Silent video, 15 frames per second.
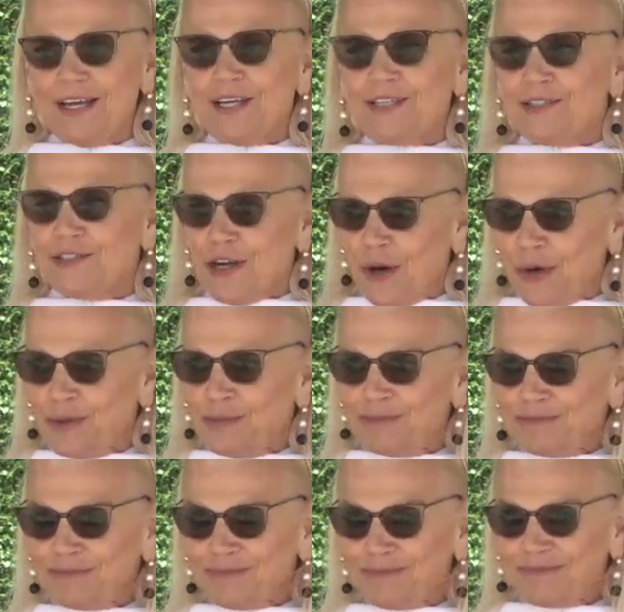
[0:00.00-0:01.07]
So,
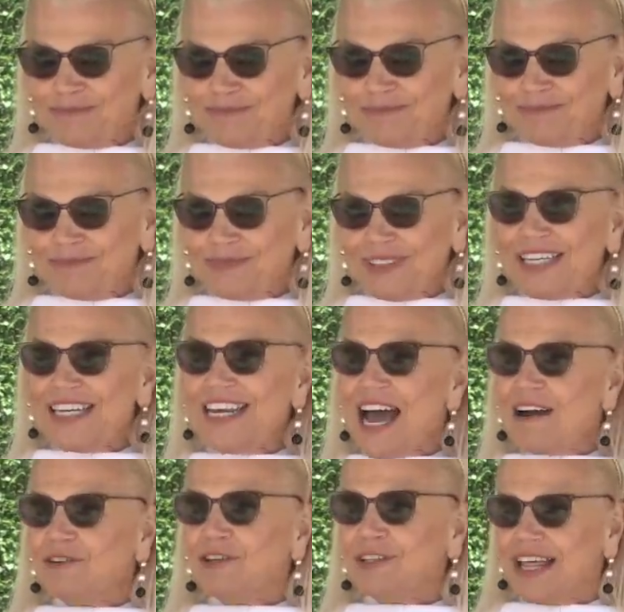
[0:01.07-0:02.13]

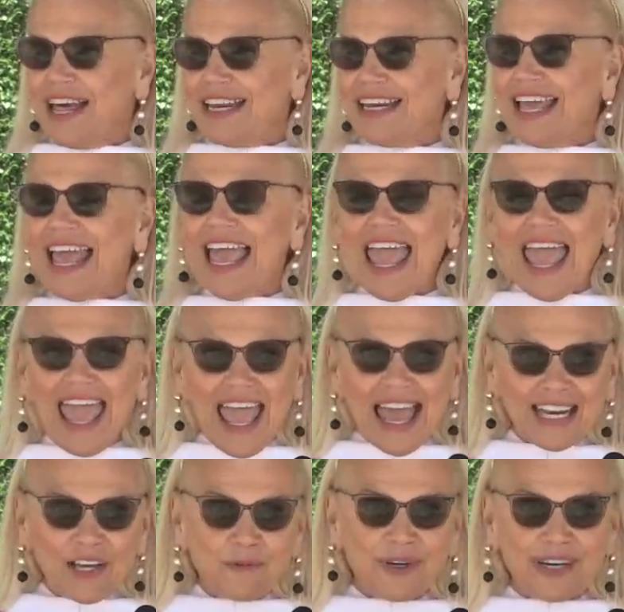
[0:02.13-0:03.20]
never let
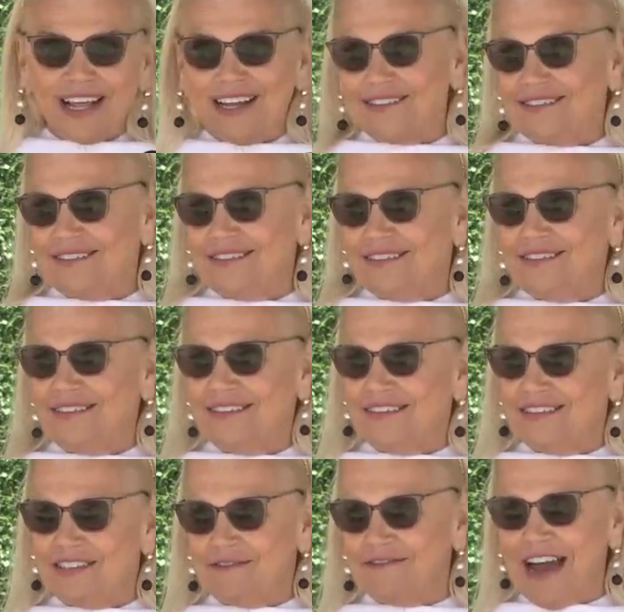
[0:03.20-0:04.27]
anyone else
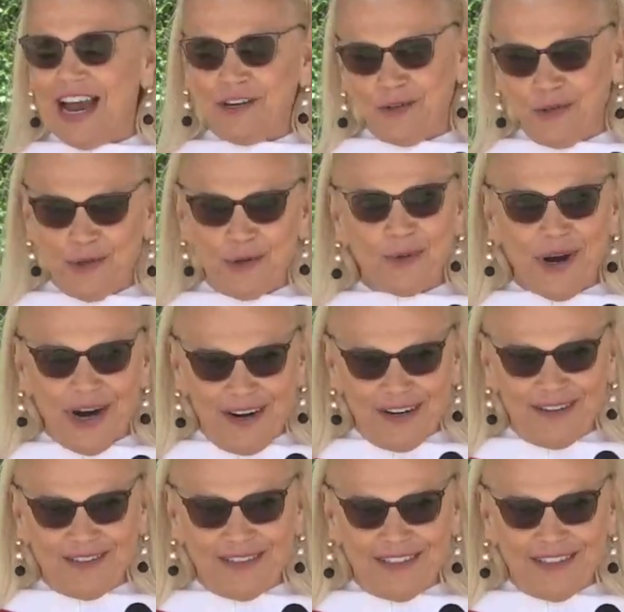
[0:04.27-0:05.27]
define who you are.